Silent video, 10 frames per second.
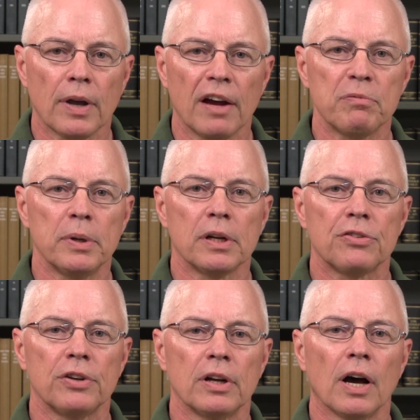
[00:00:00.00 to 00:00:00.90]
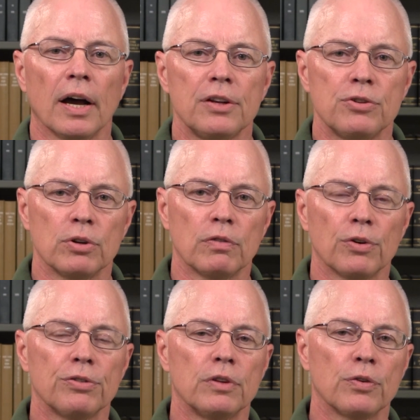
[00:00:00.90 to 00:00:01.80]
I've been at Siena Heights
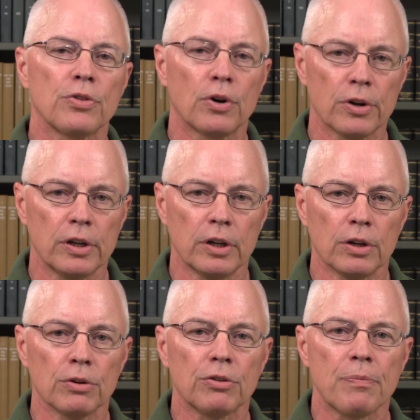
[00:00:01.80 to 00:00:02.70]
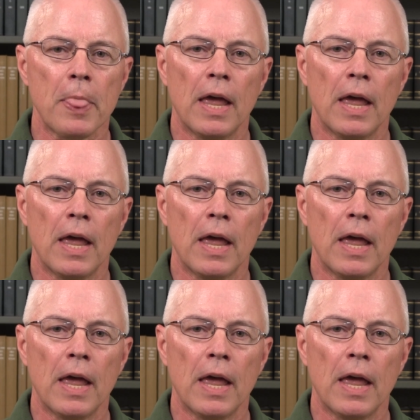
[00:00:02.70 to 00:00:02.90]
University for 30 years